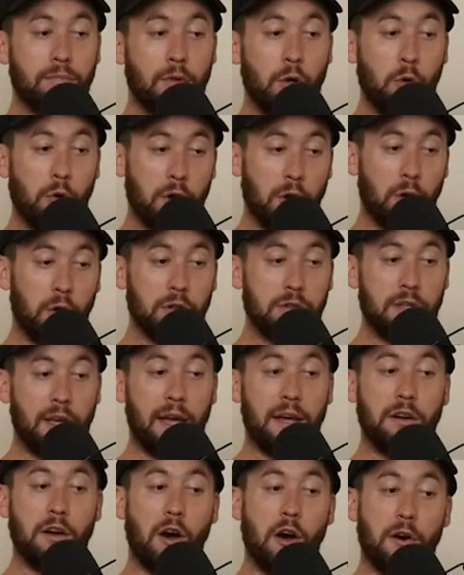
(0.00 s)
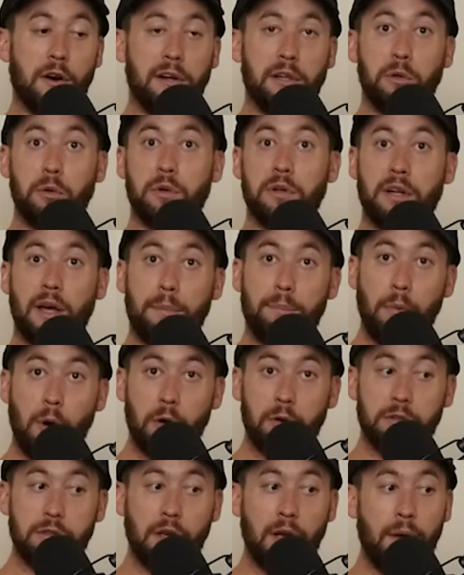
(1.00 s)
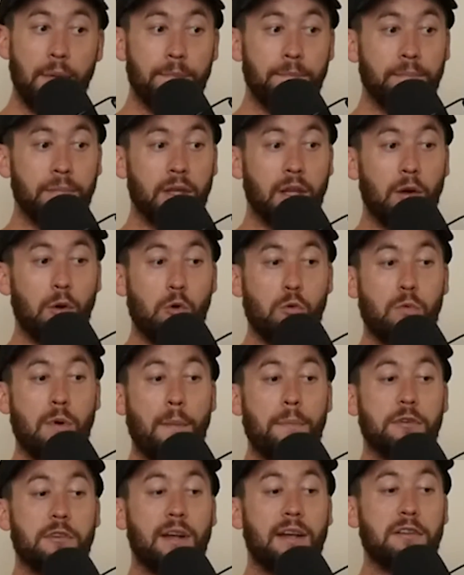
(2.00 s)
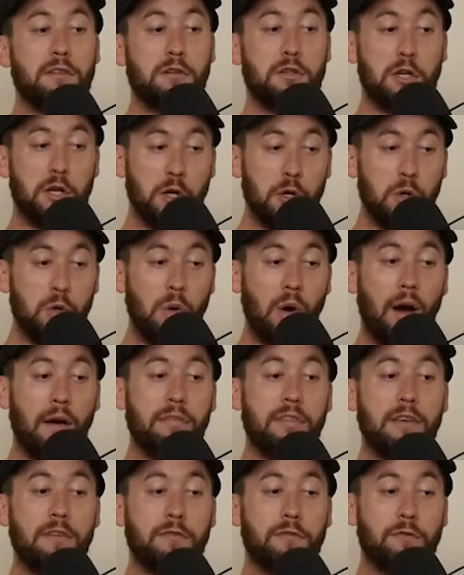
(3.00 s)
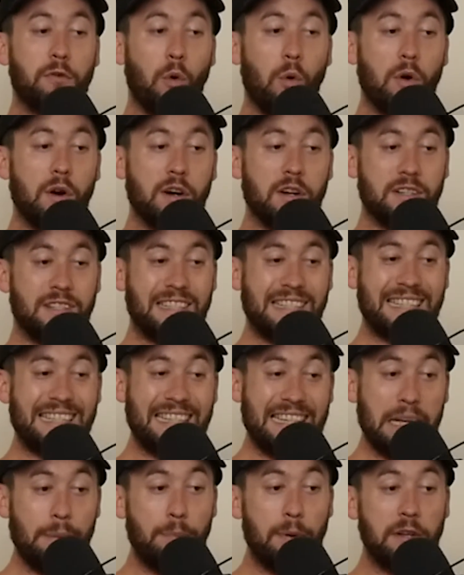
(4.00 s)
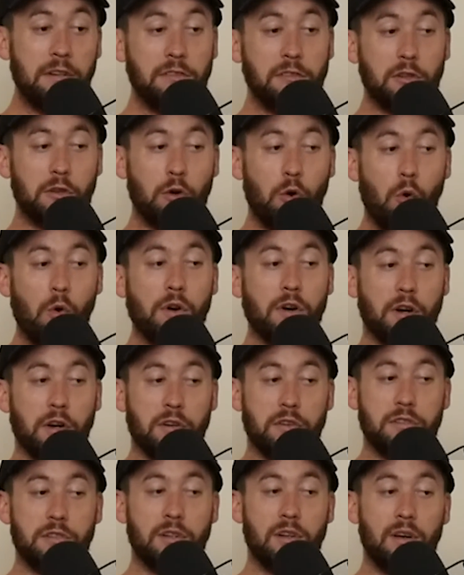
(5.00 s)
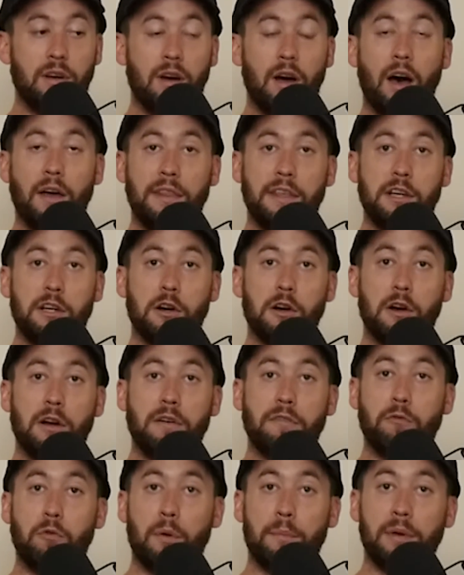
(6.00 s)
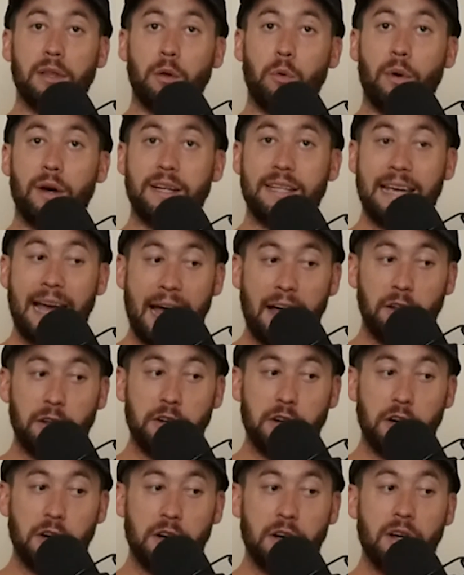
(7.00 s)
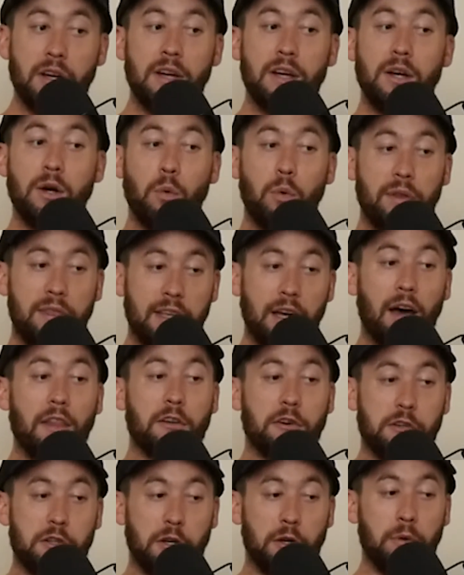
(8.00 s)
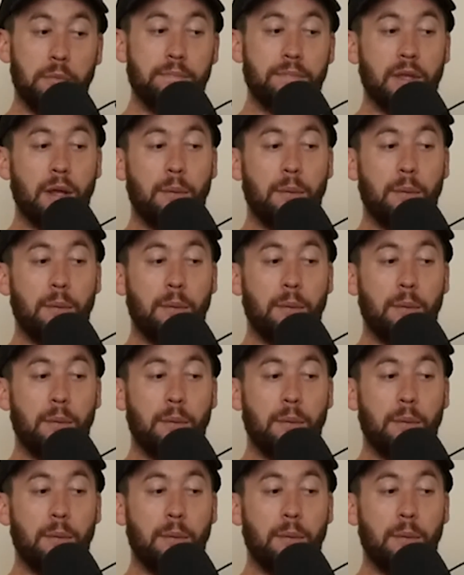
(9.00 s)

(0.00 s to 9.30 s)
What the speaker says: Hugenholtz and Arie Luijendijk Bocht, represent two of the four steepest corners on the current Formula One calendar, with the other two